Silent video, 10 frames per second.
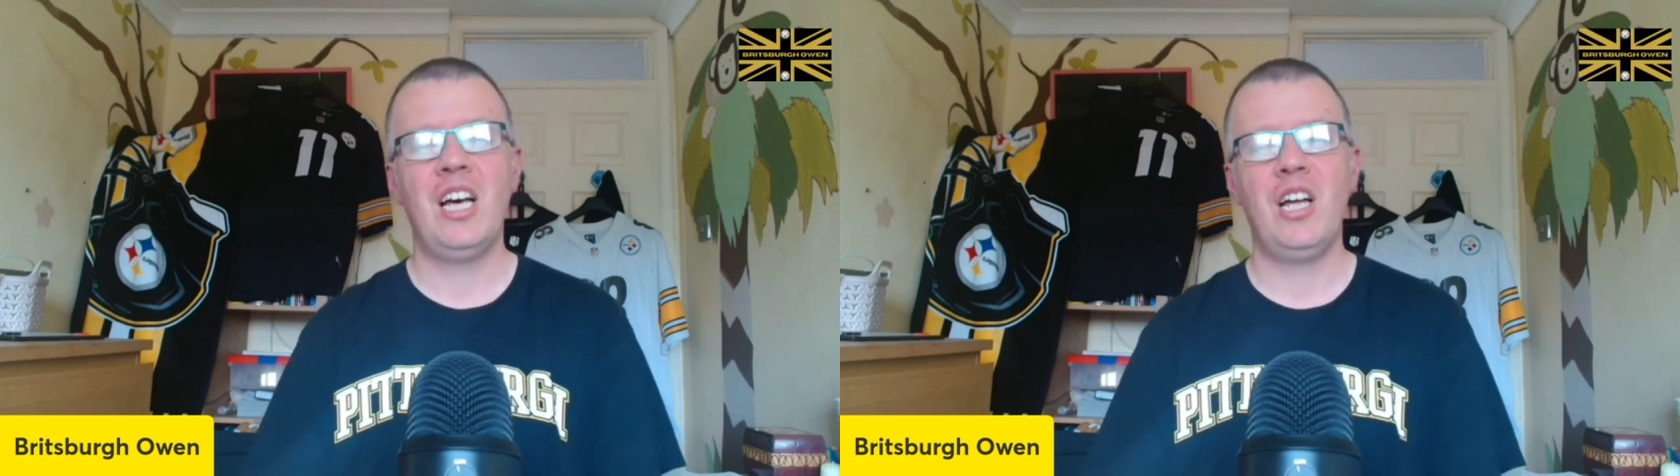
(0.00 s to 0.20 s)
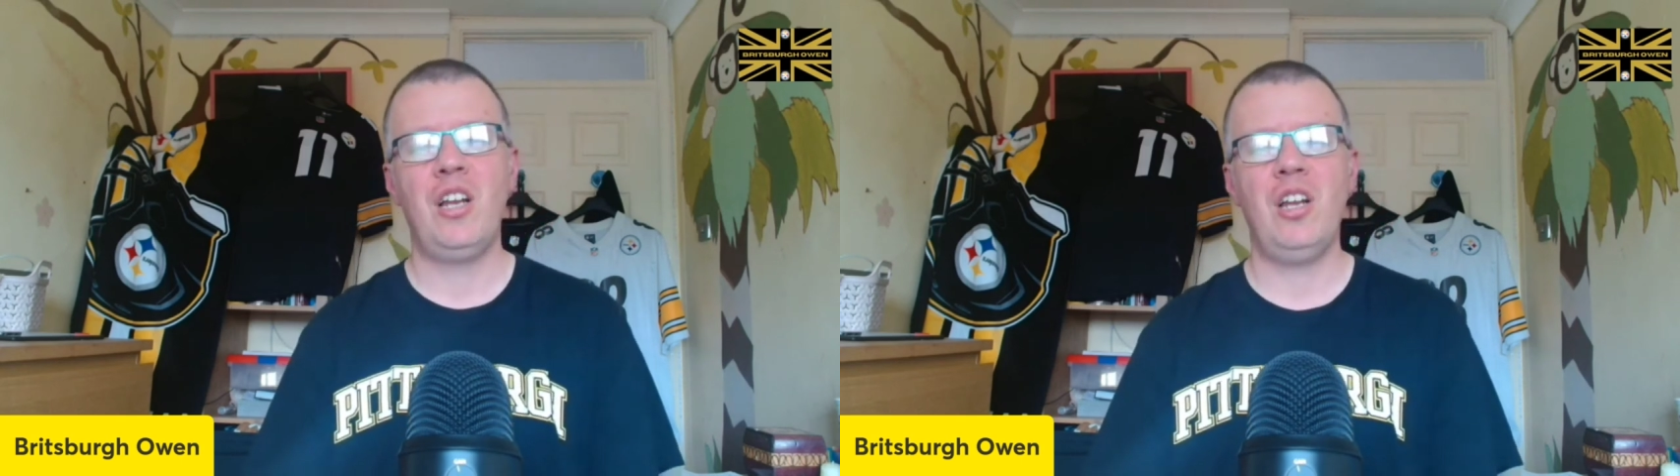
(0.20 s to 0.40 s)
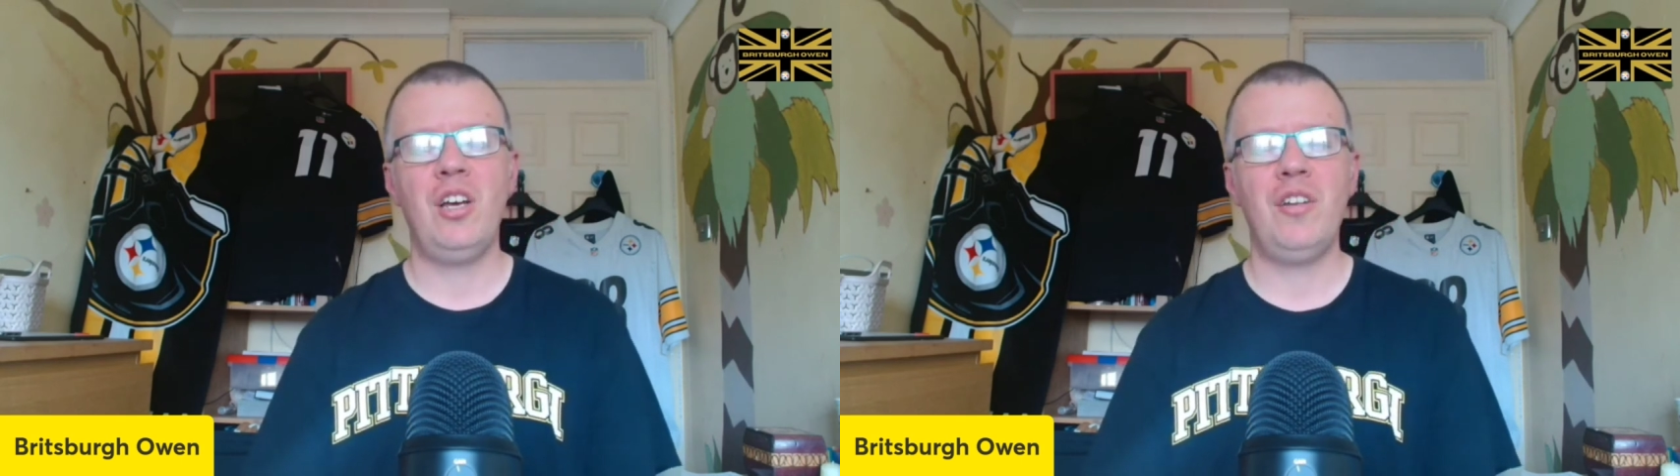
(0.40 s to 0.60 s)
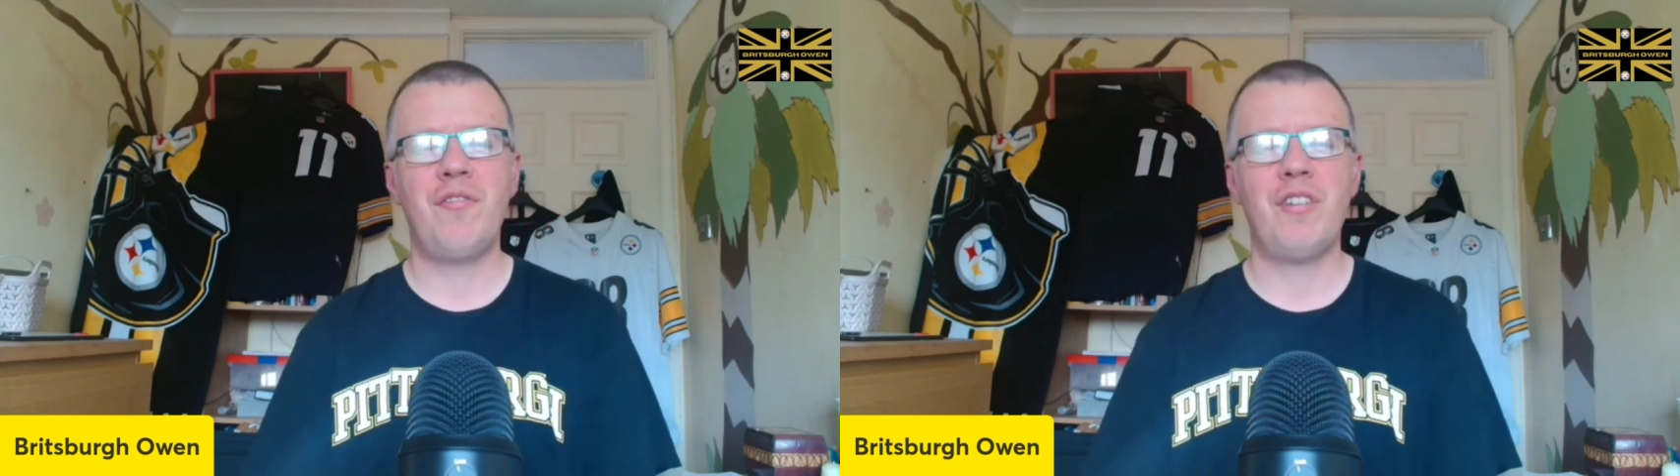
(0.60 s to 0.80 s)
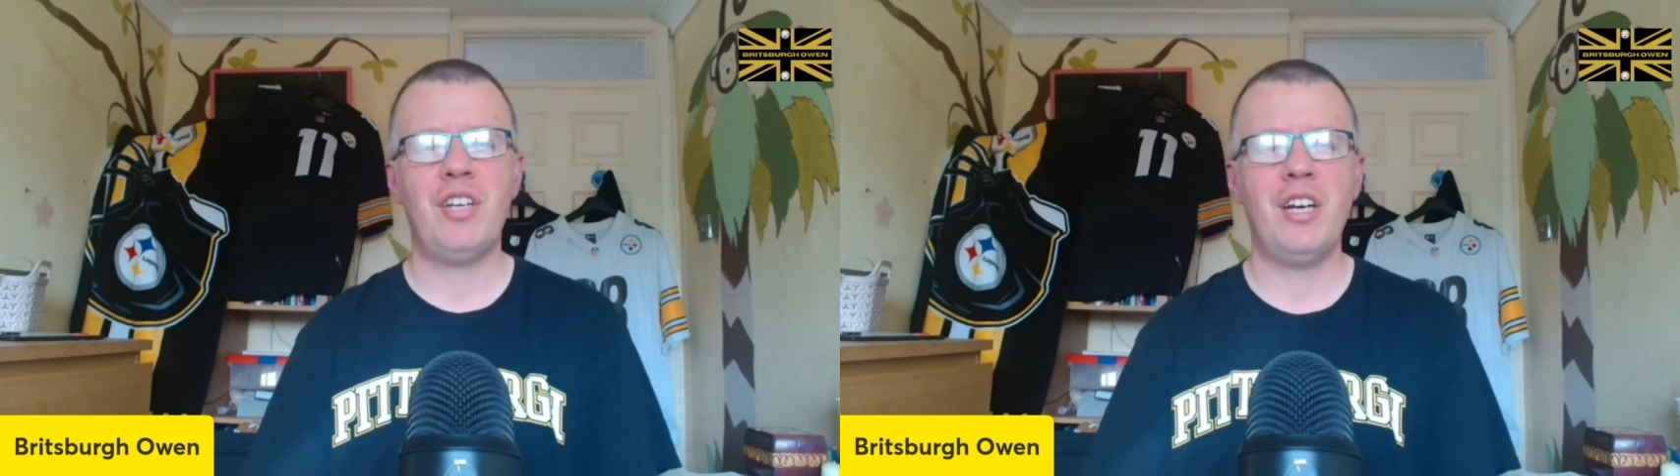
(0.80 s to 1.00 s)
and learn
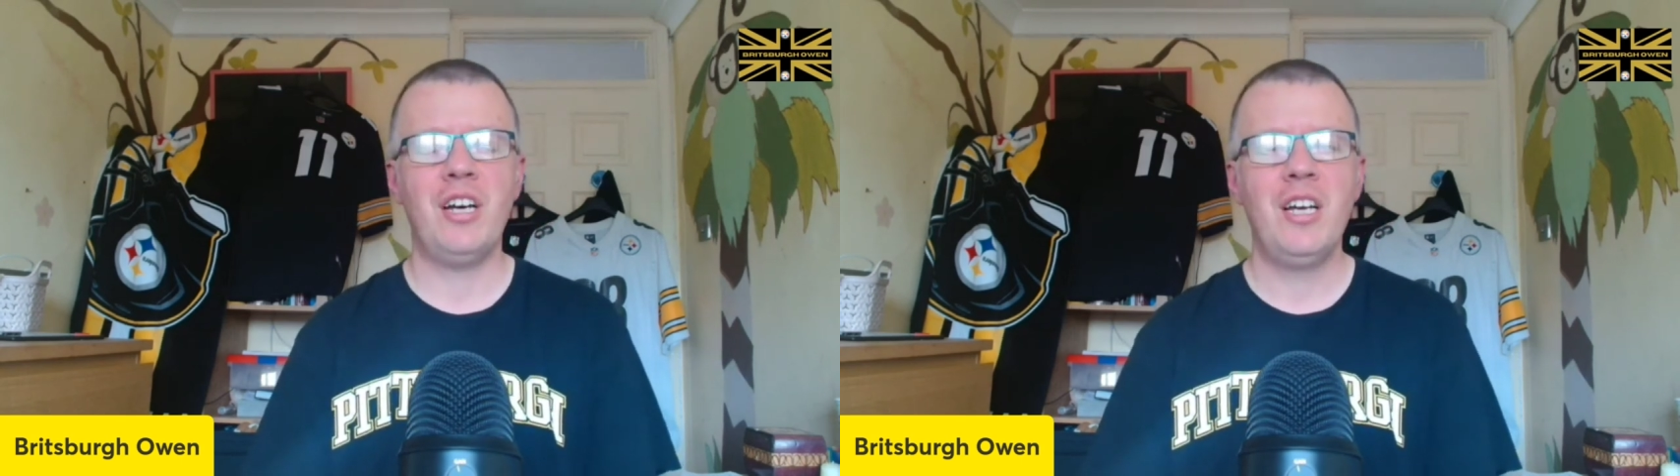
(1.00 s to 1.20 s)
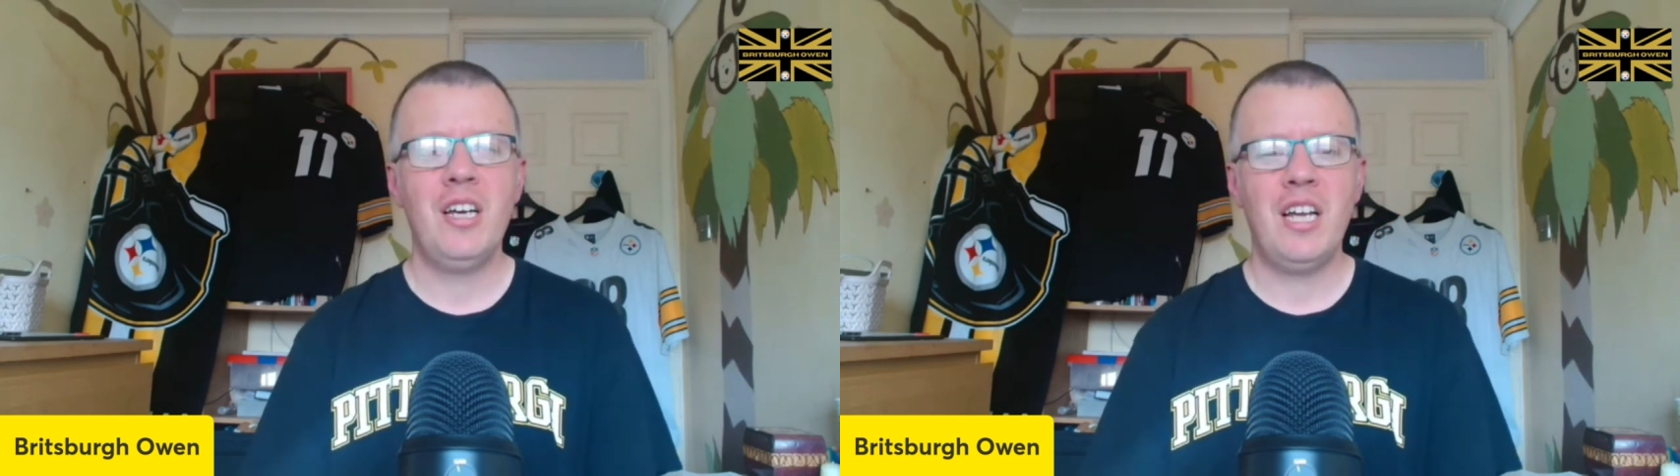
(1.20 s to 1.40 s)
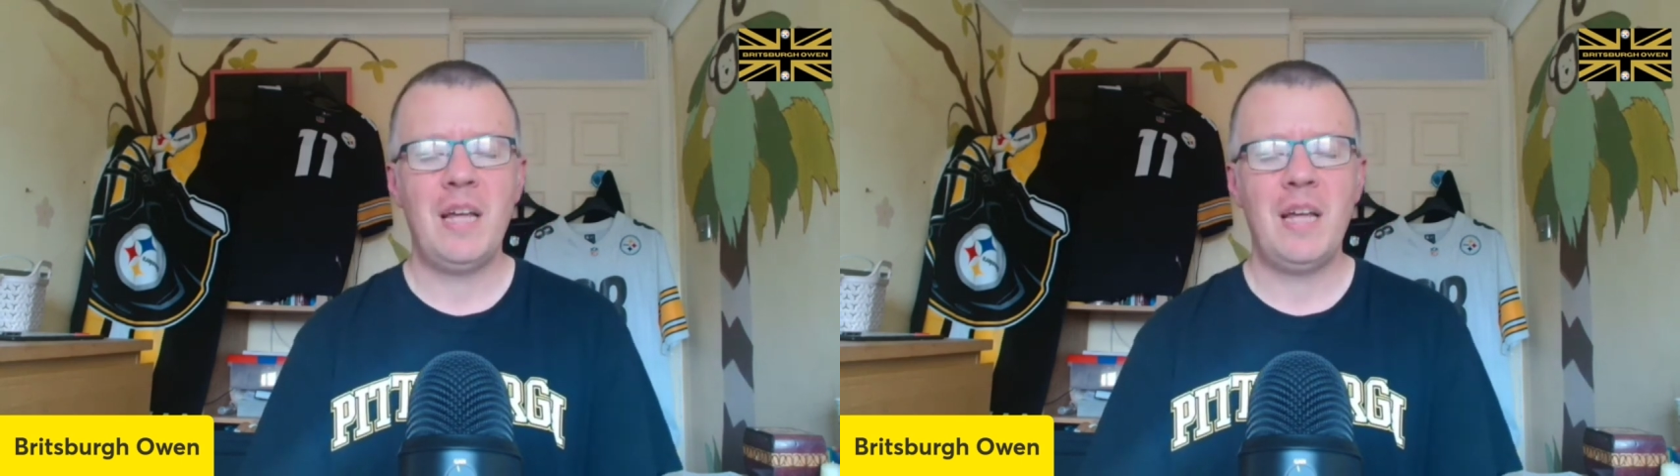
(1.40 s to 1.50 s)
for a year, and